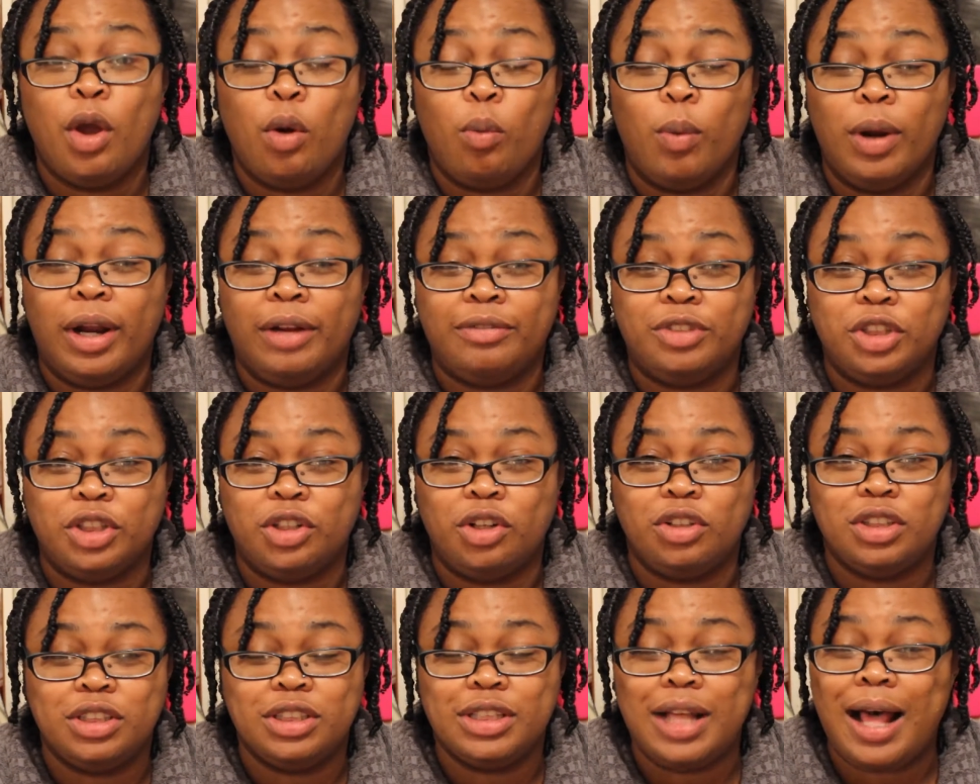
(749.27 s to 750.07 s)
when I've done
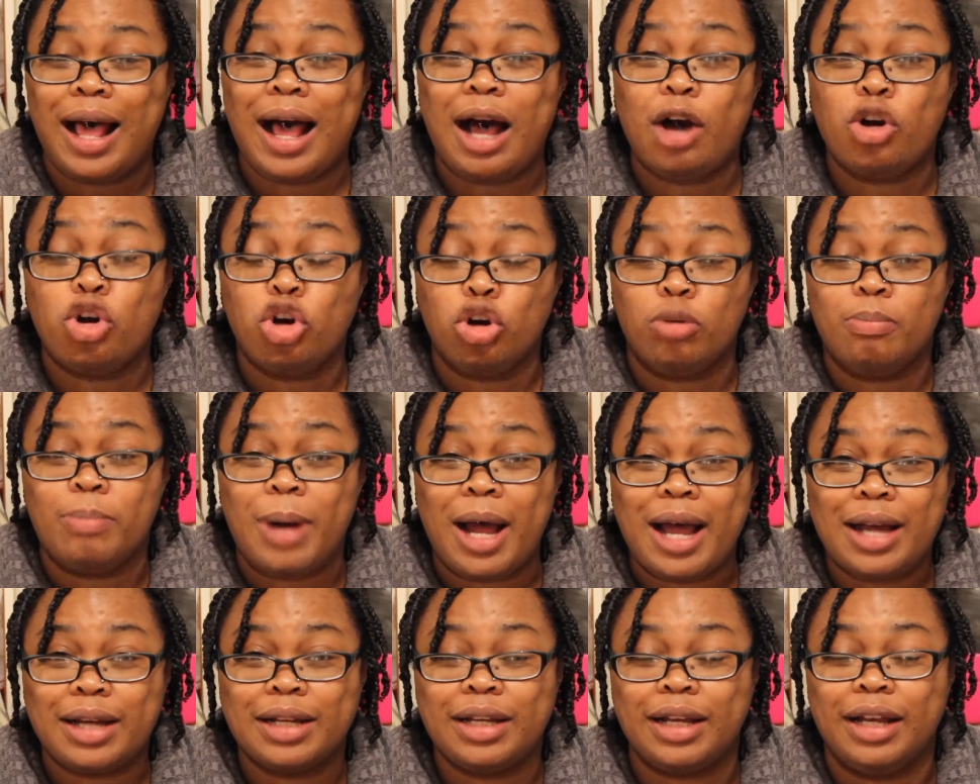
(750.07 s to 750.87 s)
all of that, I'll come
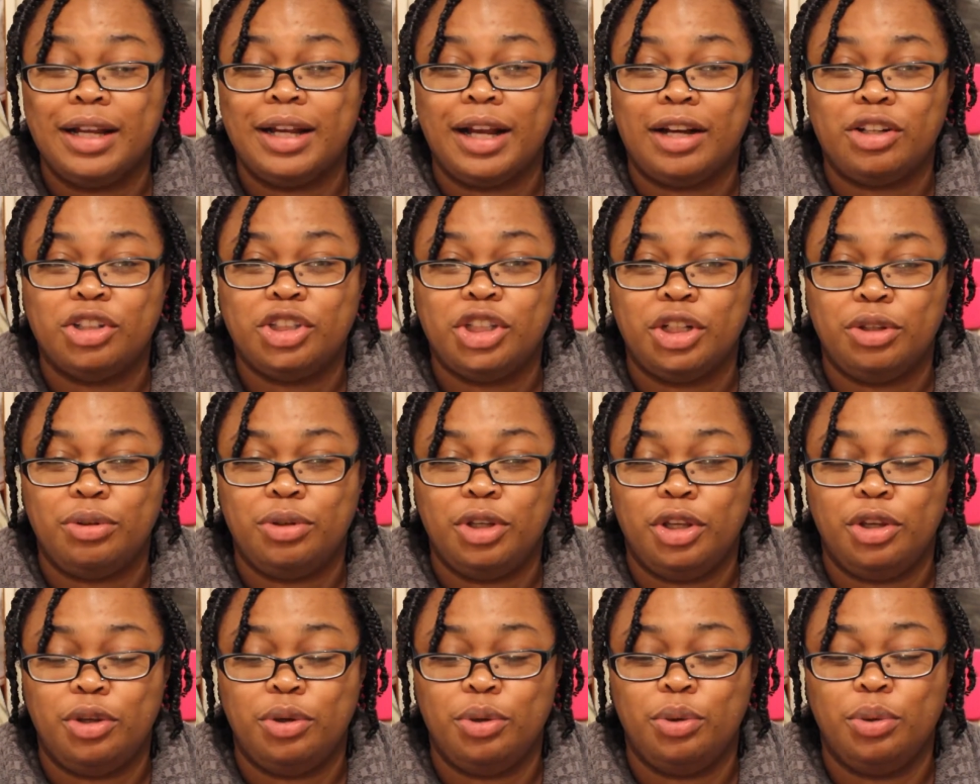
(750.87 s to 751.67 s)
back and I'll show
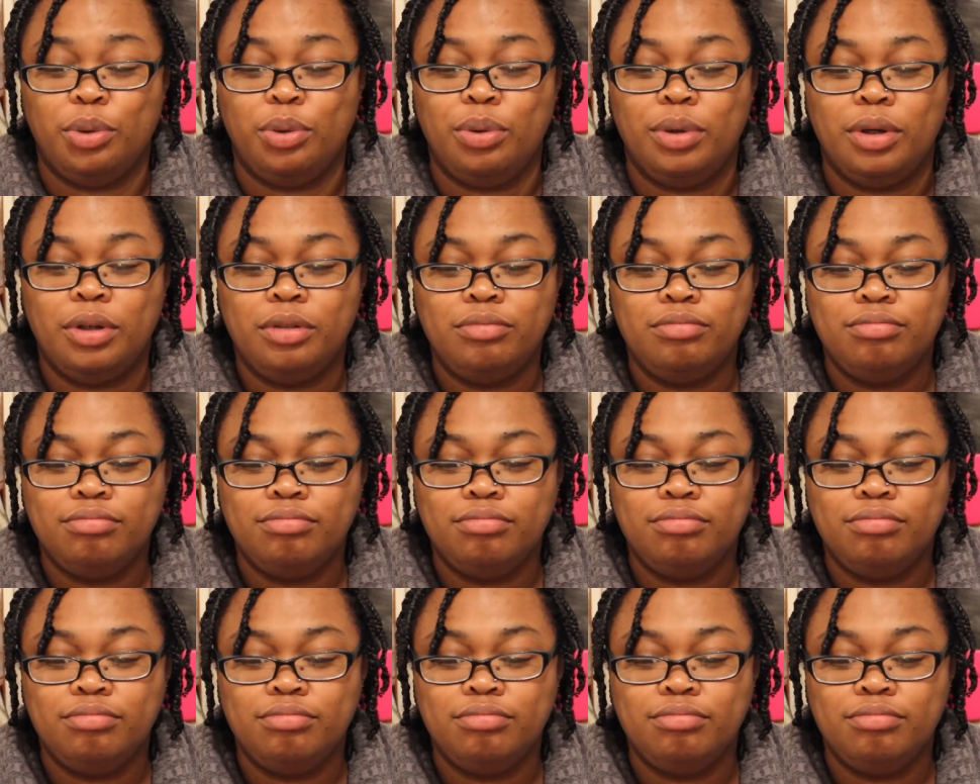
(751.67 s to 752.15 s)
you